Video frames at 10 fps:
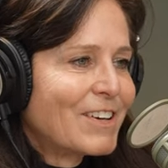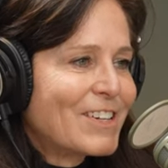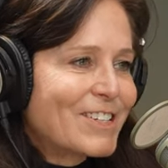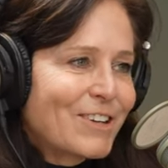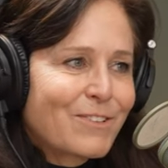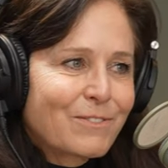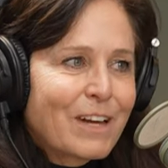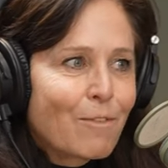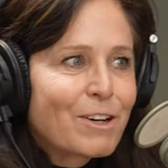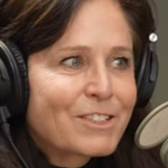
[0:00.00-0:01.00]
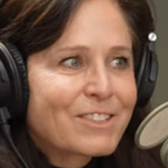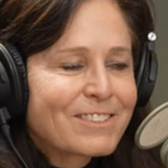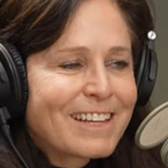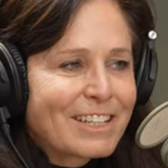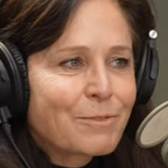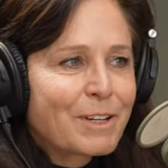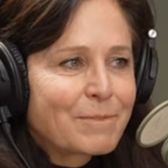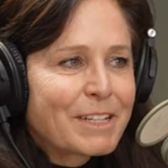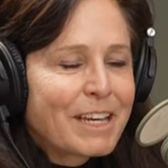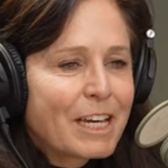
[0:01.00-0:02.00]
And so that was that's
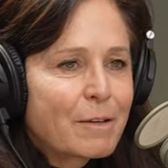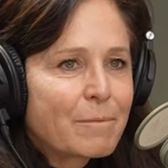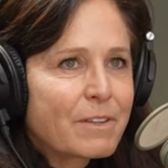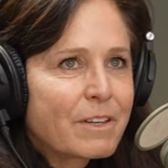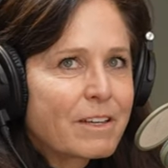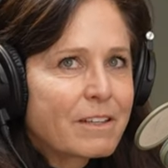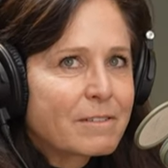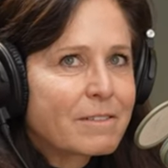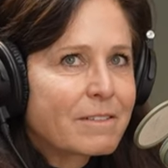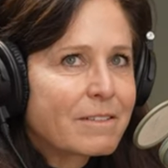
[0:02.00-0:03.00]
what became the